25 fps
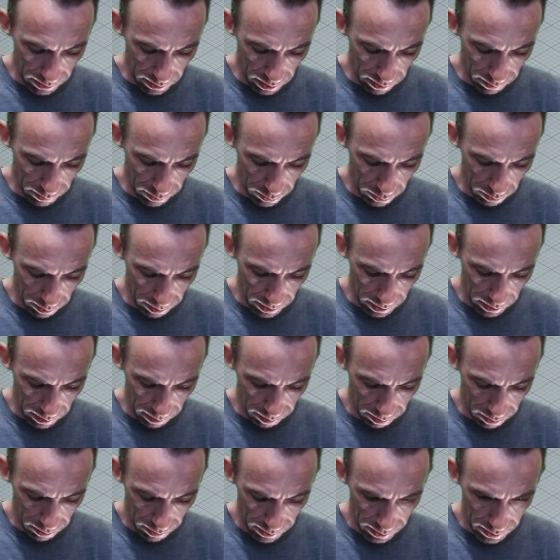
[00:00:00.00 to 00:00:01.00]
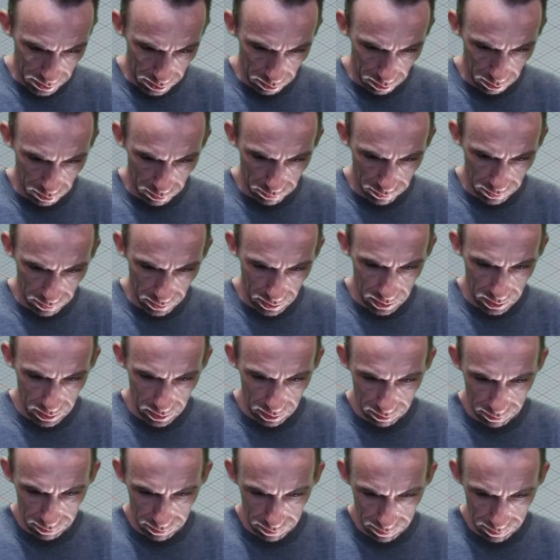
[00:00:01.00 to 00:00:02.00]
levels, we'll make it
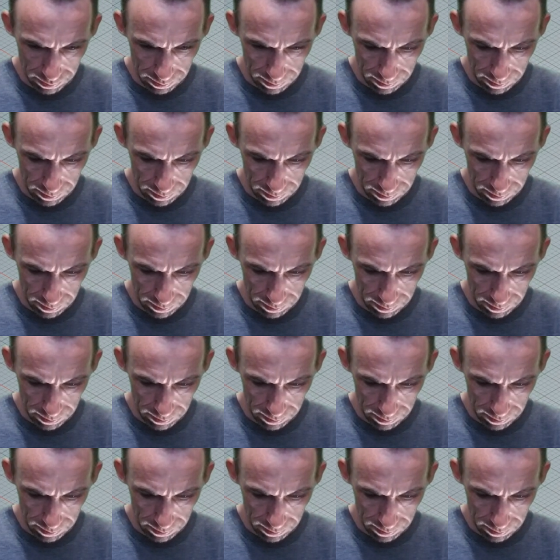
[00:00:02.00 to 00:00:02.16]
0.05.